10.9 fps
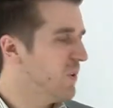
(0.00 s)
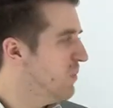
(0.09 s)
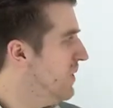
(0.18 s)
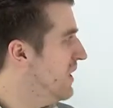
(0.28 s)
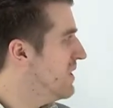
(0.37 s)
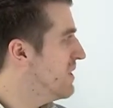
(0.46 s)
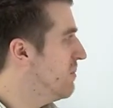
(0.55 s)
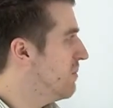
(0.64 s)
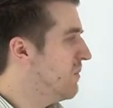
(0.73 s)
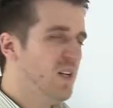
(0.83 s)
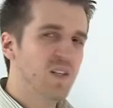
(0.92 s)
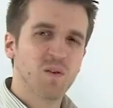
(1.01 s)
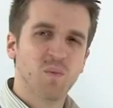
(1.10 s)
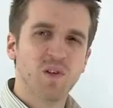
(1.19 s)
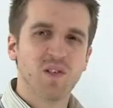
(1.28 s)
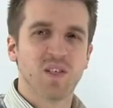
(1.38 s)
we need to
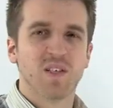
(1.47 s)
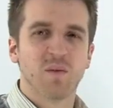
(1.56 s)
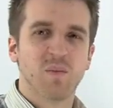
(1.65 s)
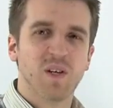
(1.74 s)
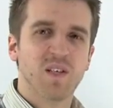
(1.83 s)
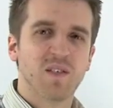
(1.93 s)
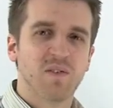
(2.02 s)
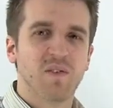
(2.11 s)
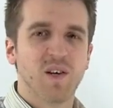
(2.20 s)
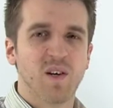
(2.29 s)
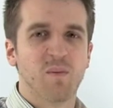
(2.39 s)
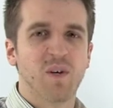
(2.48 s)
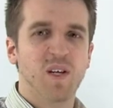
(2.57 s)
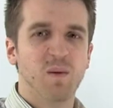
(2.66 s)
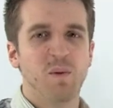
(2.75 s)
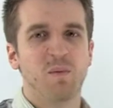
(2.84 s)
watch this and we need to fight and we
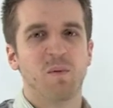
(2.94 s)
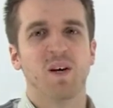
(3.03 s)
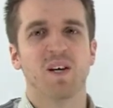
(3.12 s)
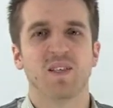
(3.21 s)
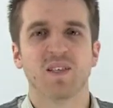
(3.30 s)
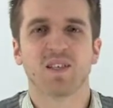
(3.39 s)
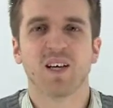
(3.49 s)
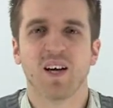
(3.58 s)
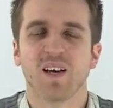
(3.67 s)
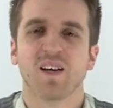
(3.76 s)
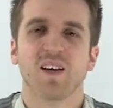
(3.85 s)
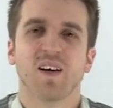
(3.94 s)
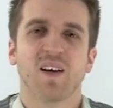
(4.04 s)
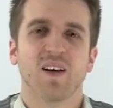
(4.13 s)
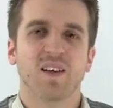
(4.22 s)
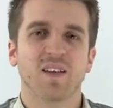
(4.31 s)
need to be prepared to say
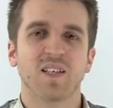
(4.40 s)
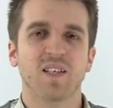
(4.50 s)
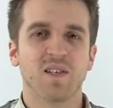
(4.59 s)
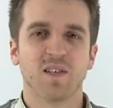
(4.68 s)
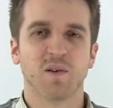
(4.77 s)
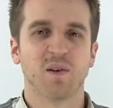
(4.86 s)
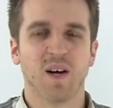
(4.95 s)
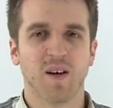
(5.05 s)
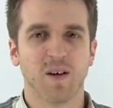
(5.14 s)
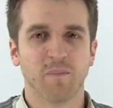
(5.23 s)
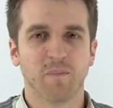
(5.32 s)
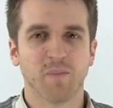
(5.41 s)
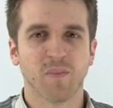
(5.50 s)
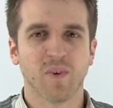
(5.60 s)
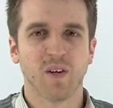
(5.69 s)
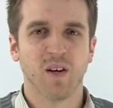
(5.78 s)
this isn't okay.
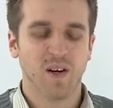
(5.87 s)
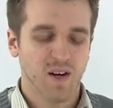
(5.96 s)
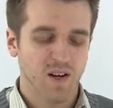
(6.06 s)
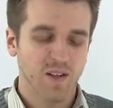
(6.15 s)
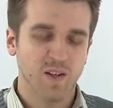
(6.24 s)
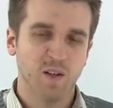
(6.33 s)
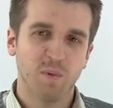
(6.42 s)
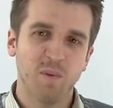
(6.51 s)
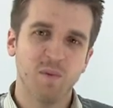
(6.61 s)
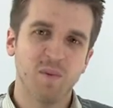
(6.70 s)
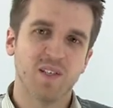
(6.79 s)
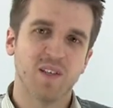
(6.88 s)
The problem is